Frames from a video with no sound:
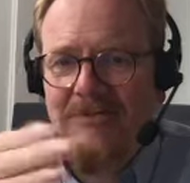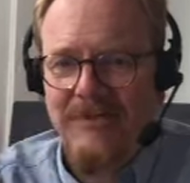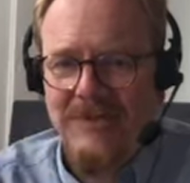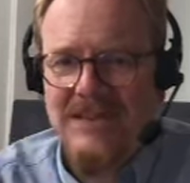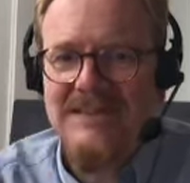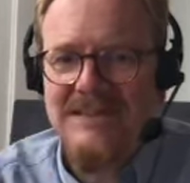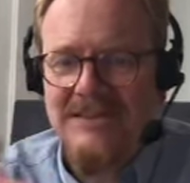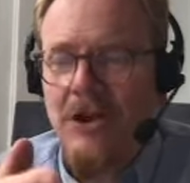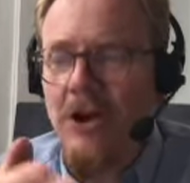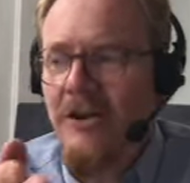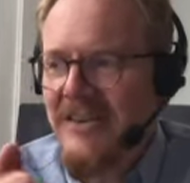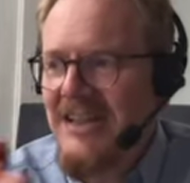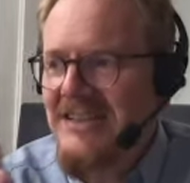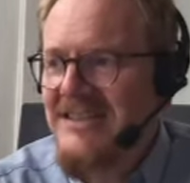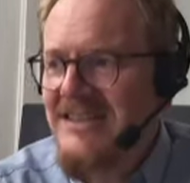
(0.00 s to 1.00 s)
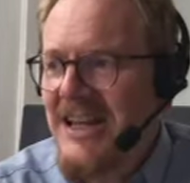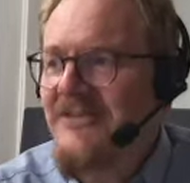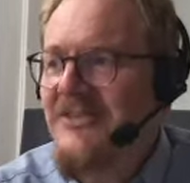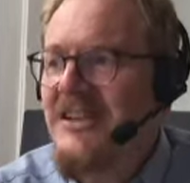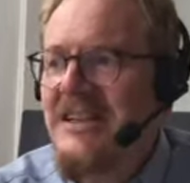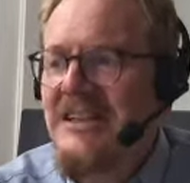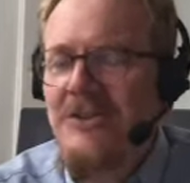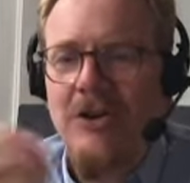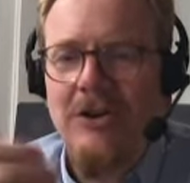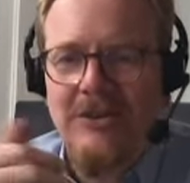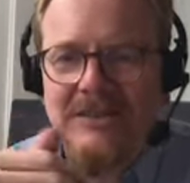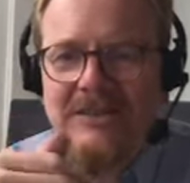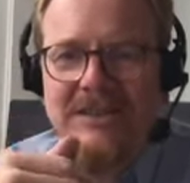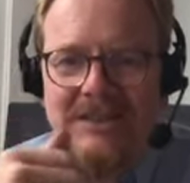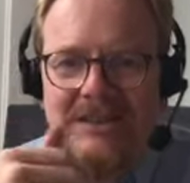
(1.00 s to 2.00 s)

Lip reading: It's not. That's definitely not.